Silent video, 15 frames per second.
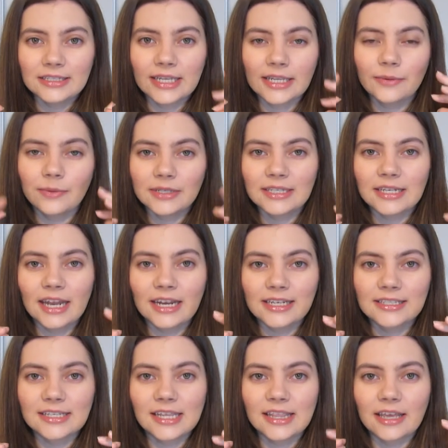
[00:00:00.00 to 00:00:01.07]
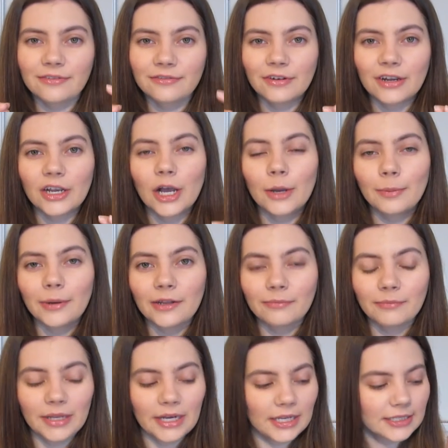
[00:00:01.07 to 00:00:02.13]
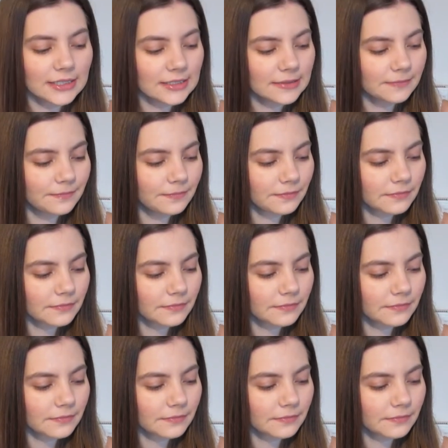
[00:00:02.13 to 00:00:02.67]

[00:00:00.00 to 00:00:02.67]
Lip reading: So you want to let it sit there for a couple of minutes.